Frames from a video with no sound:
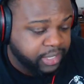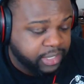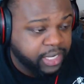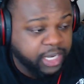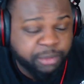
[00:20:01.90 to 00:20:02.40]

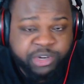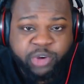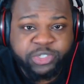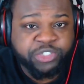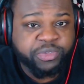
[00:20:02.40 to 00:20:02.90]
y'all let me know
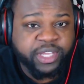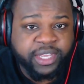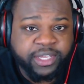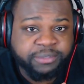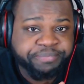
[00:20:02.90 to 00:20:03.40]
what you
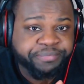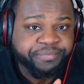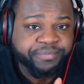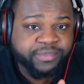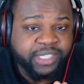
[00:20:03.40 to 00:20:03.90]
think.
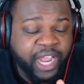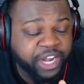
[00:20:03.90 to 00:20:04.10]
How